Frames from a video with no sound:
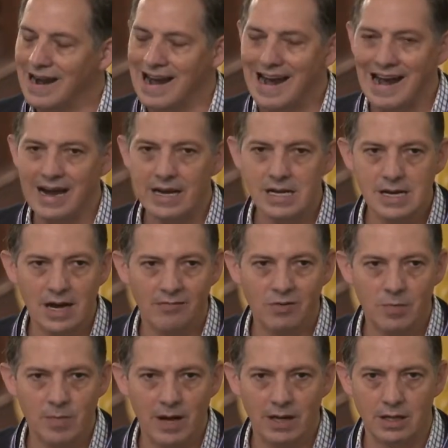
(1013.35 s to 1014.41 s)
I
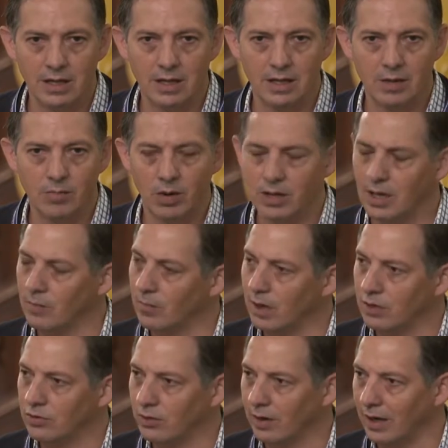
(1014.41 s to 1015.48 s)
never met anybody on
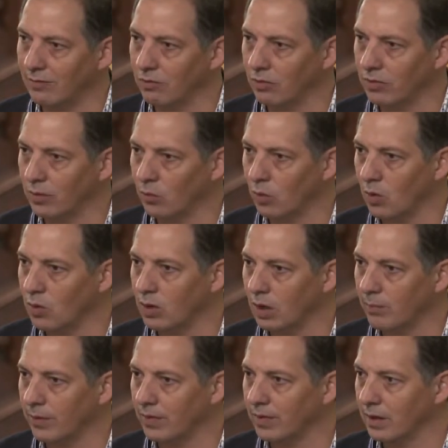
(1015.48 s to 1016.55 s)
my travels that woke
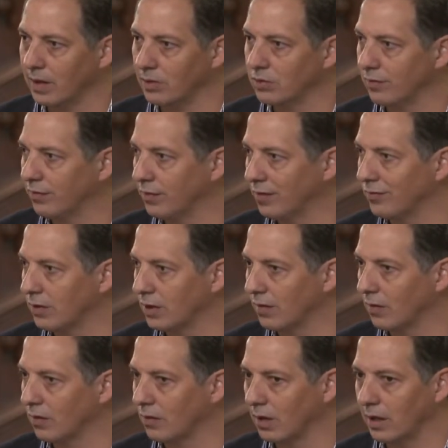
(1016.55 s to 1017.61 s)
up at the age of 50
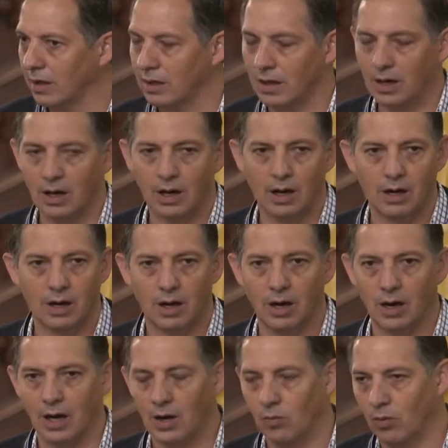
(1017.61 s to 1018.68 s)
and said,
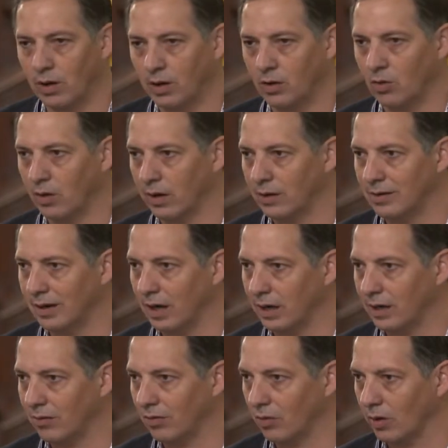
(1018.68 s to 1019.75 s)
I want to go on a
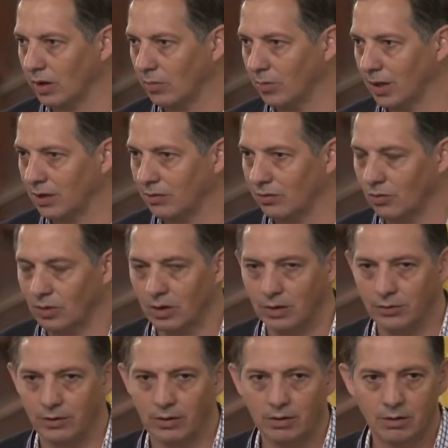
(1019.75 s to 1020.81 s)
diet so I can make it to
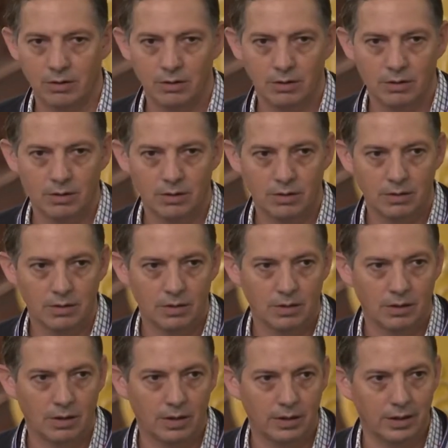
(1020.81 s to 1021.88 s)
100.
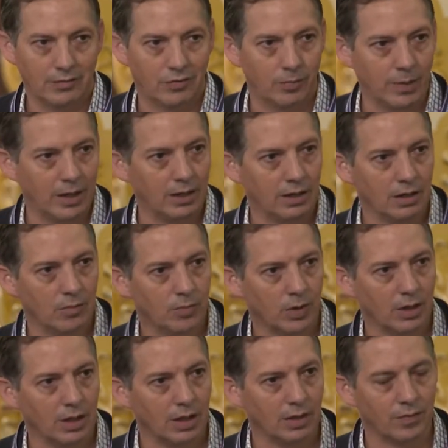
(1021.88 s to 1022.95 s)
I never met
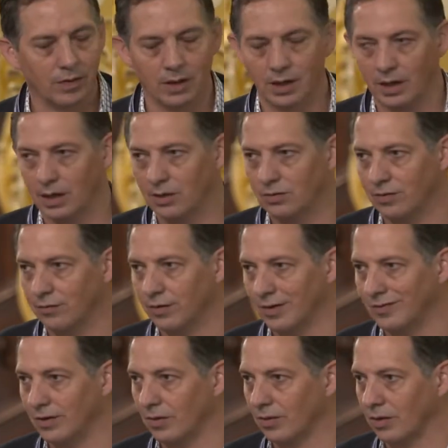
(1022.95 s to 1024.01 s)
anybody at the age of
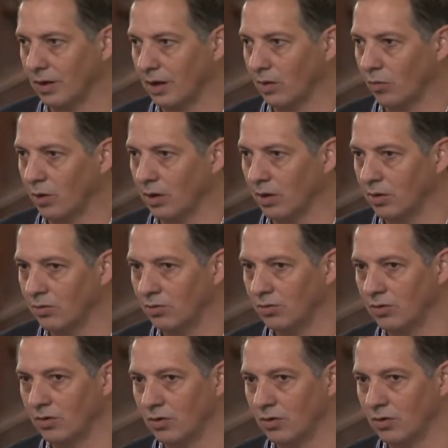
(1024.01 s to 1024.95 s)
50 who said, I want to